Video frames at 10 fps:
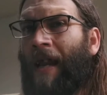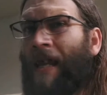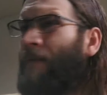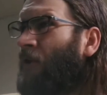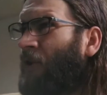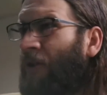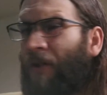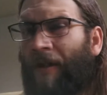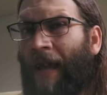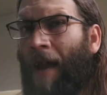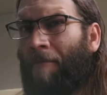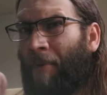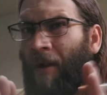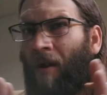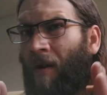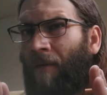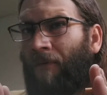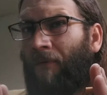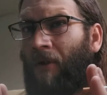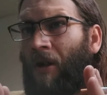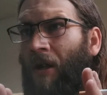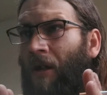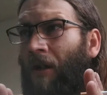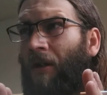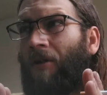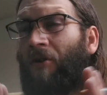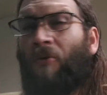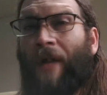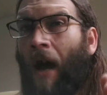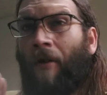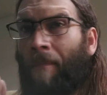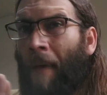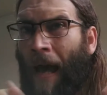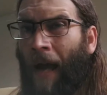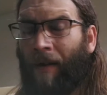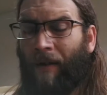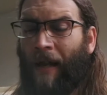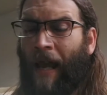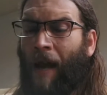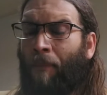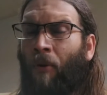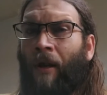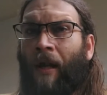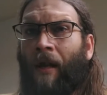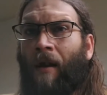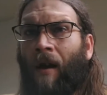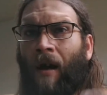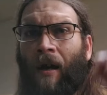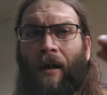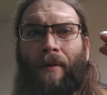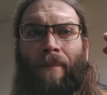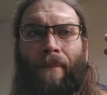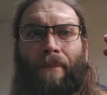And even just at that bit of two town and back had put in a uh,